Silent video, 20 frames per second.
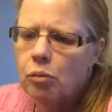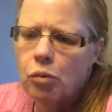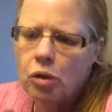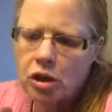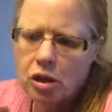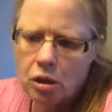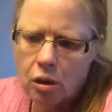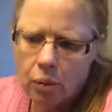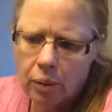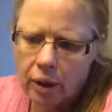
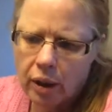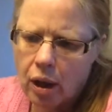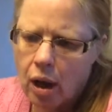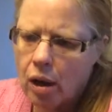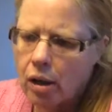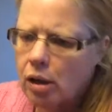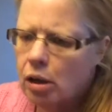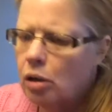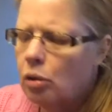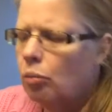what's going
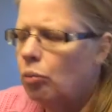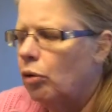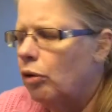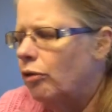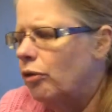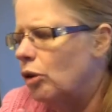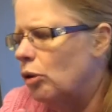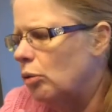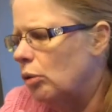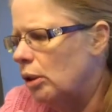on, and to
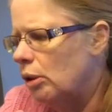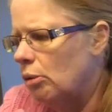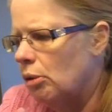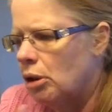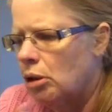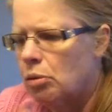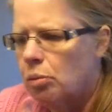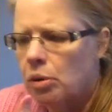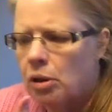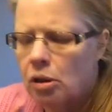review
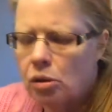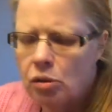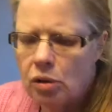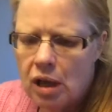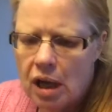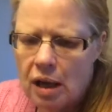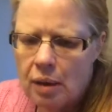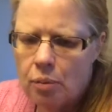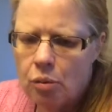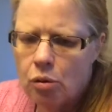lyrics with their
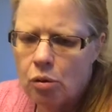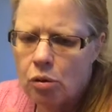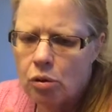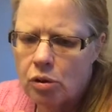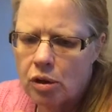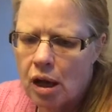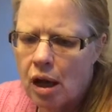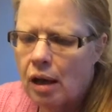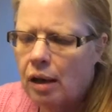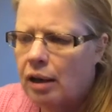
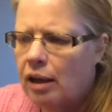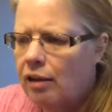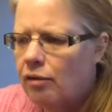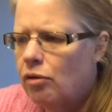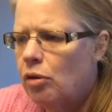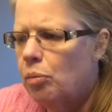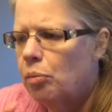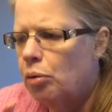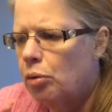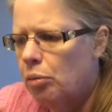neighbor. I
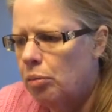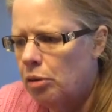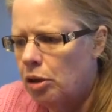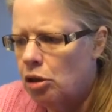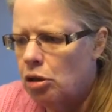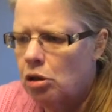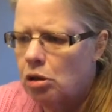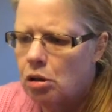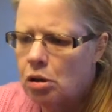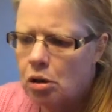give them
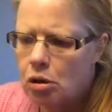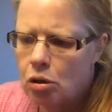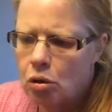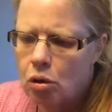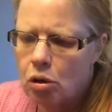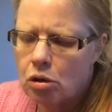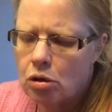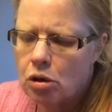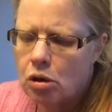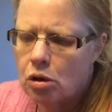permission to
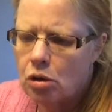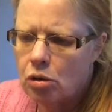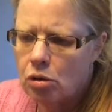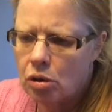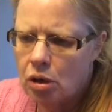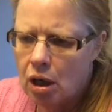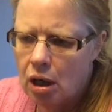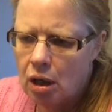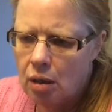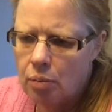talk to their
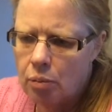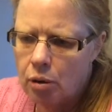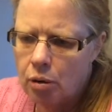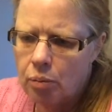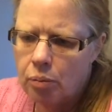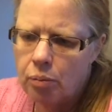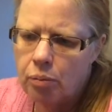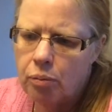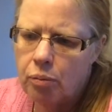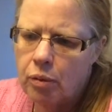
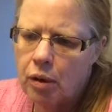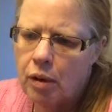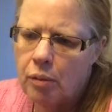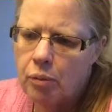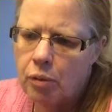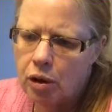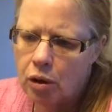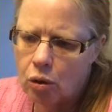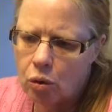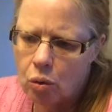neighbor,
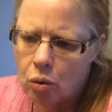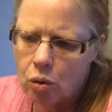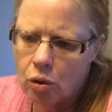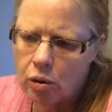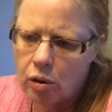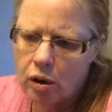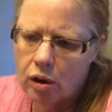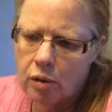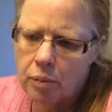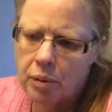and when the
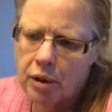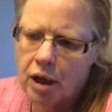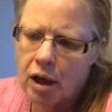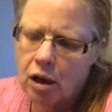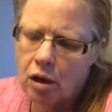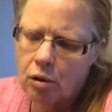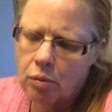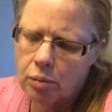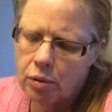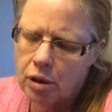chord on the
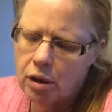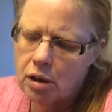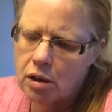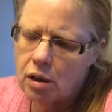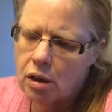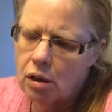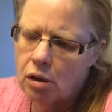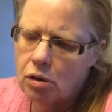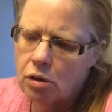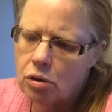piano
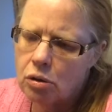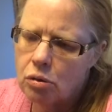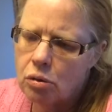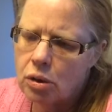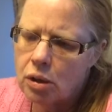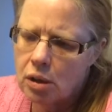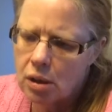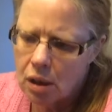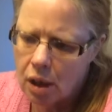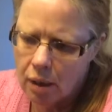plays, they are to
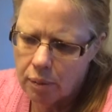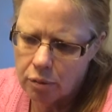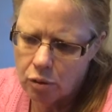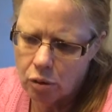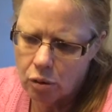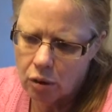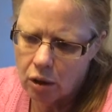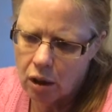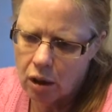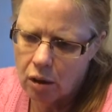stop
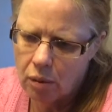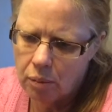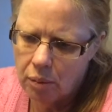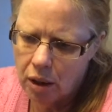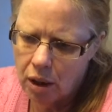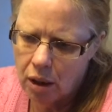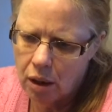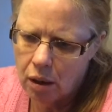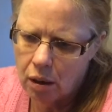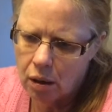talking
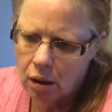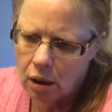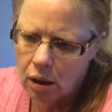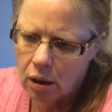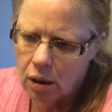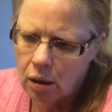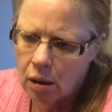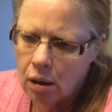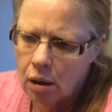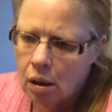
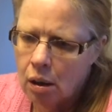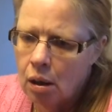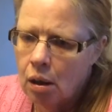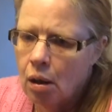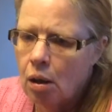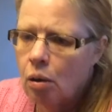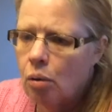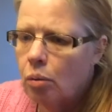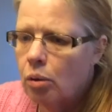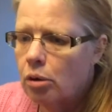immediately.
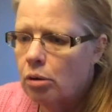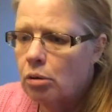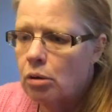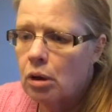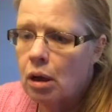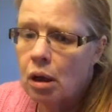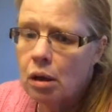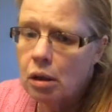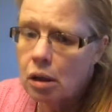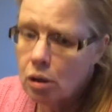Whether or
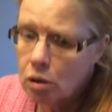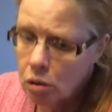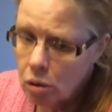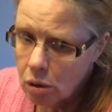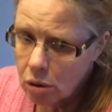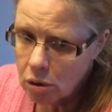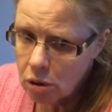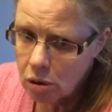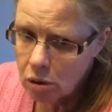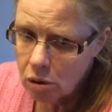not they
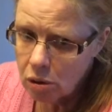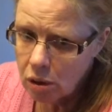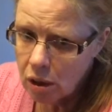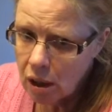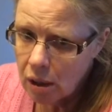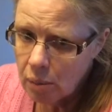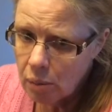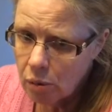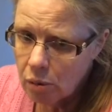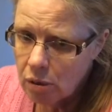talk to their
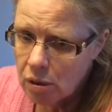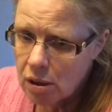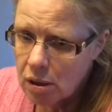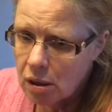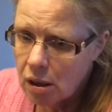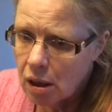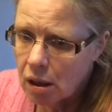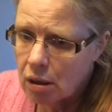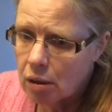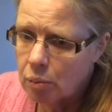neighbor is
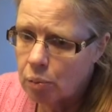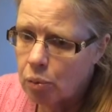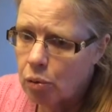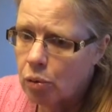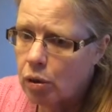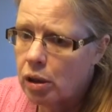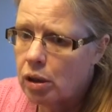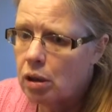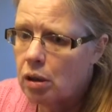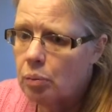not the
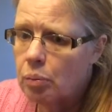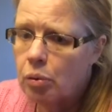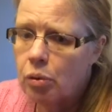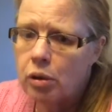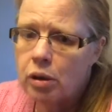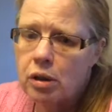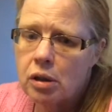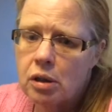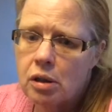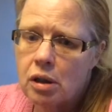point. The
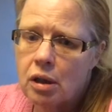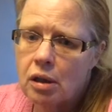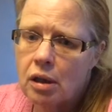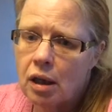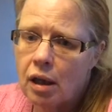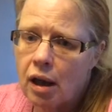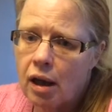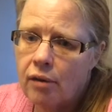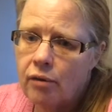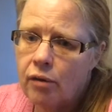point is that
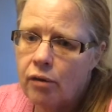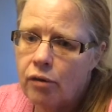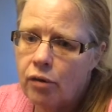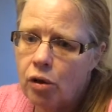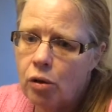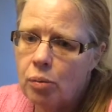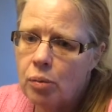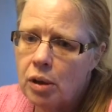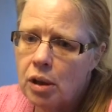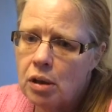they have a
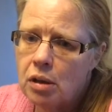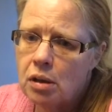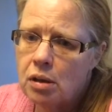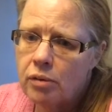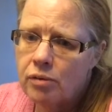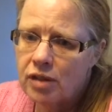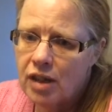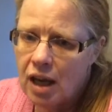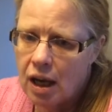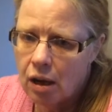few minutes
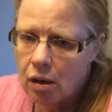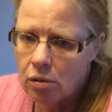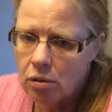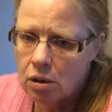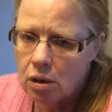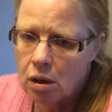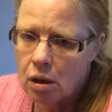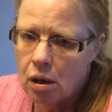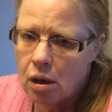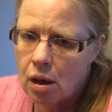of
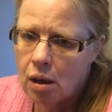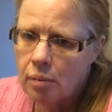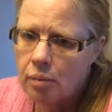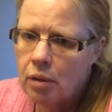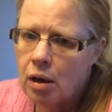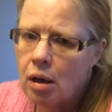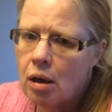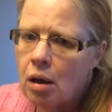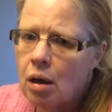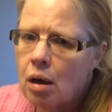downtime